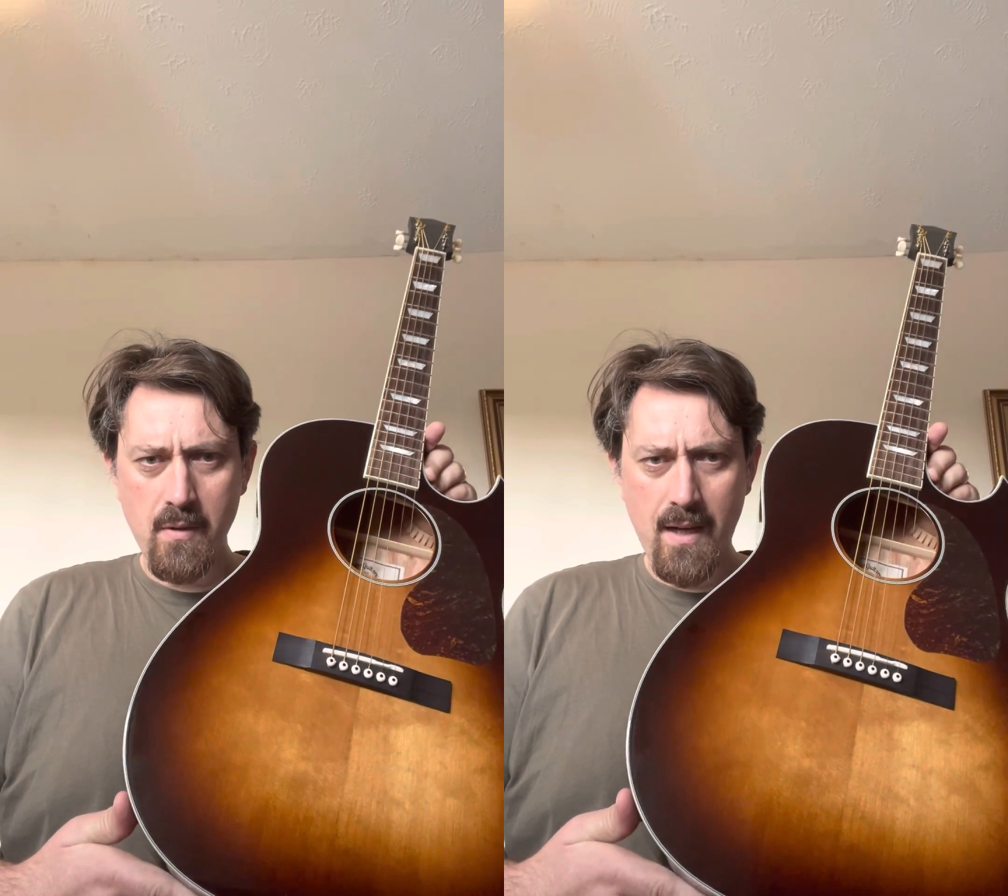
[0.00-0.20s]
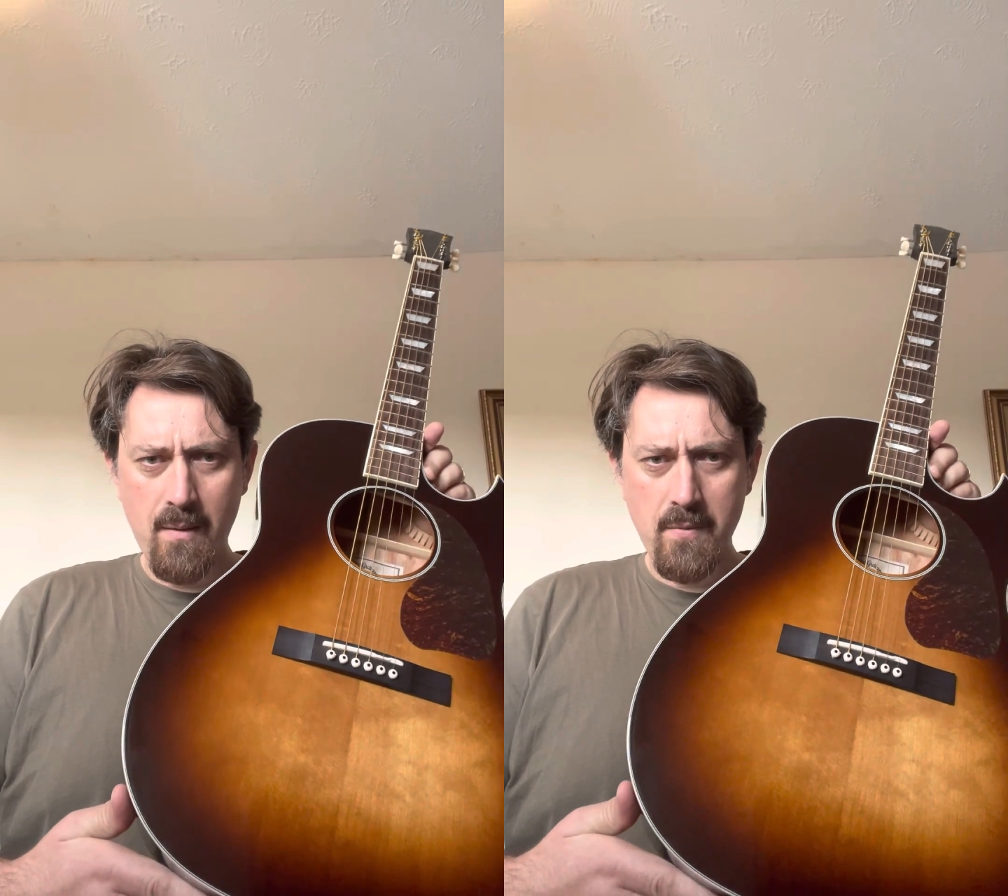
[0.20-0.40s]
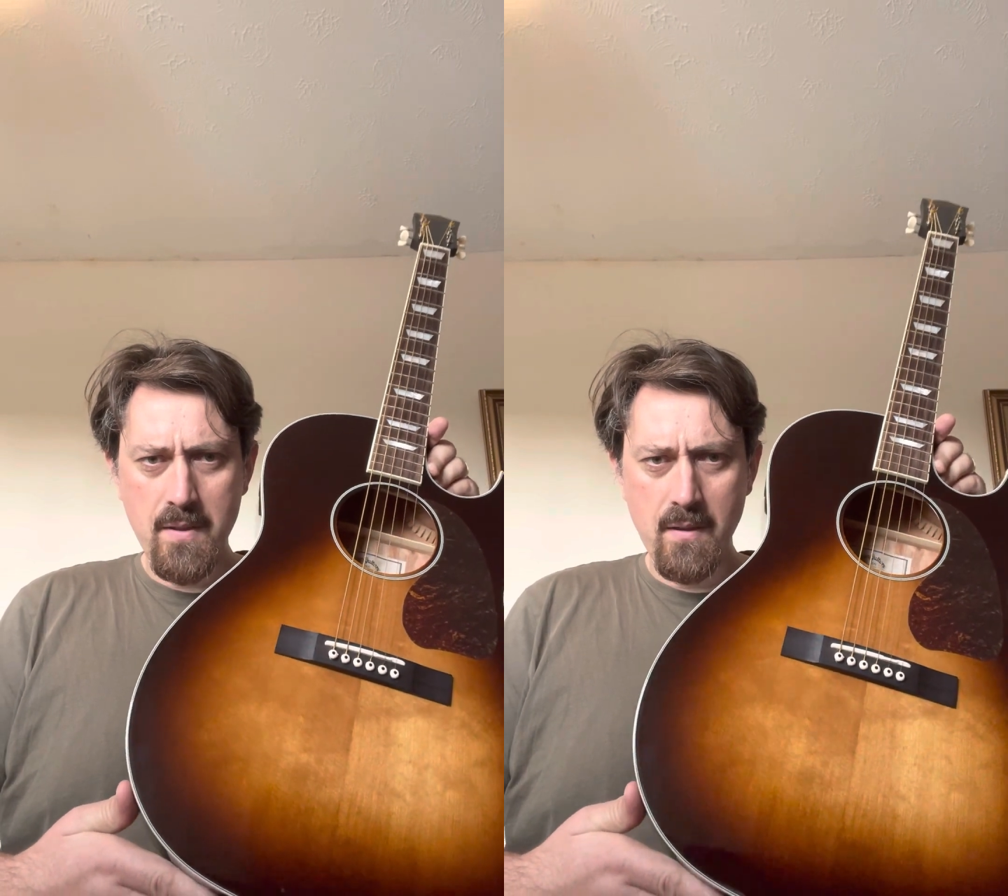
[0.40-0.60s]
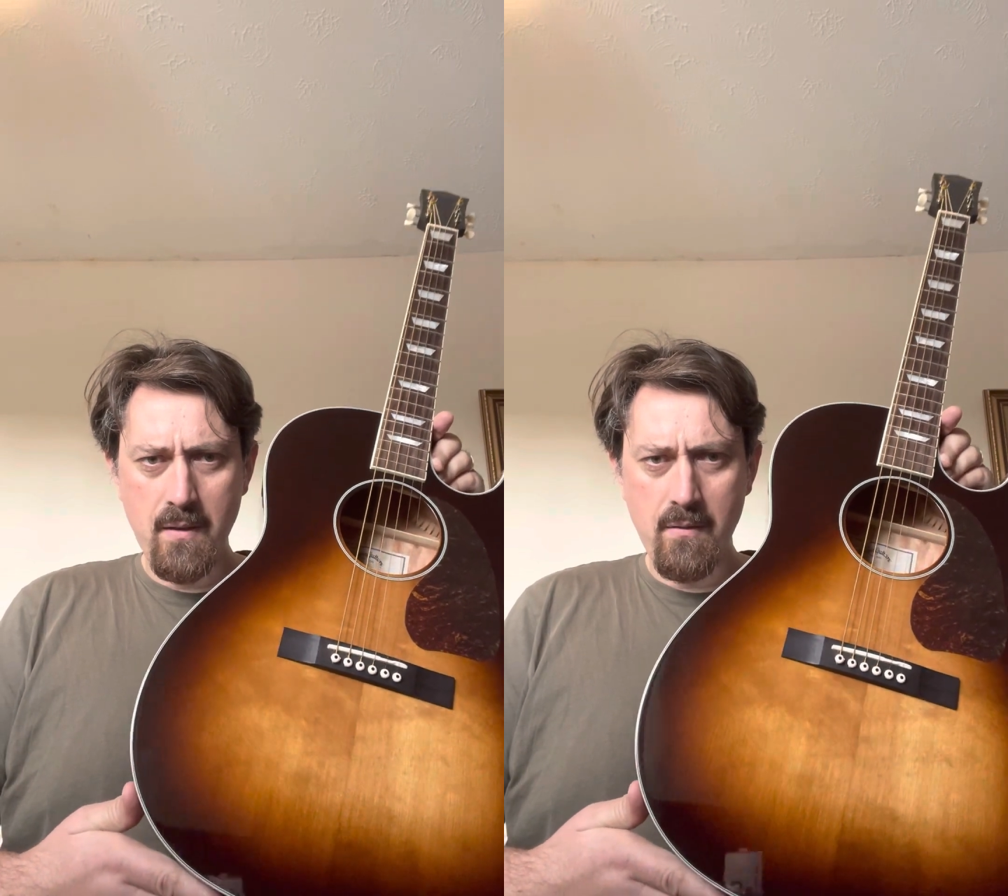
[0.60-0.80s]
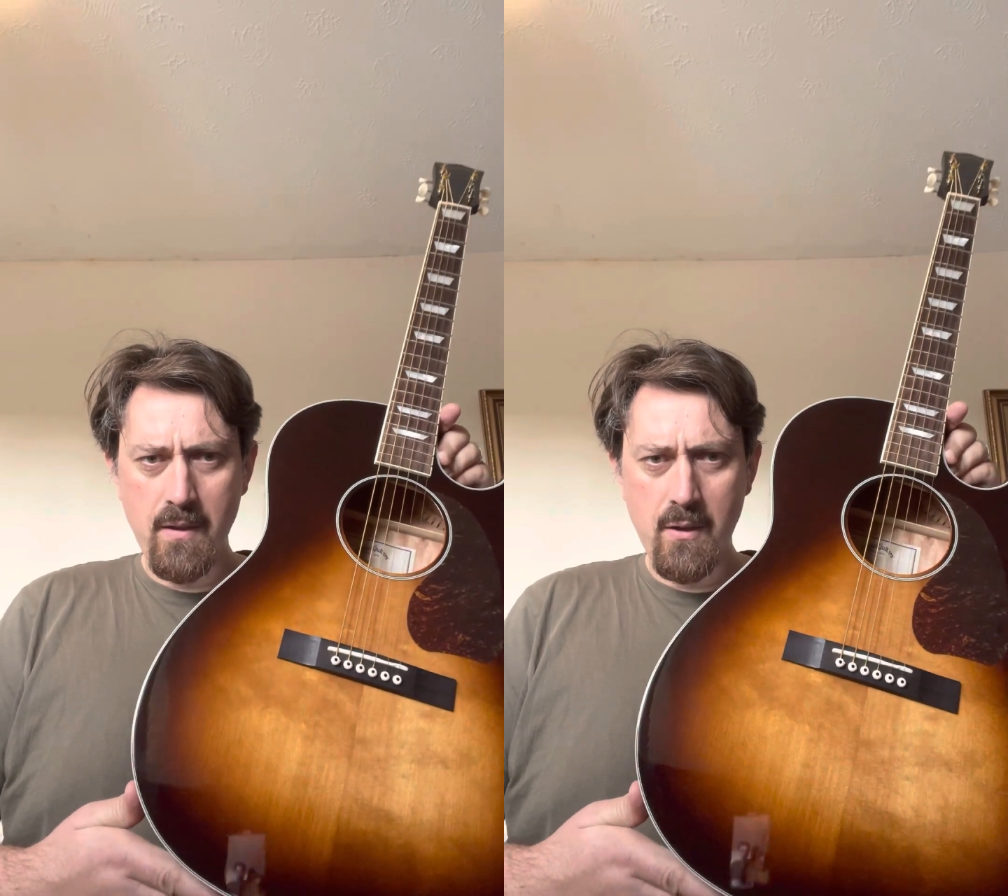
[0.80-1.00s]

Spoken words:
absolutely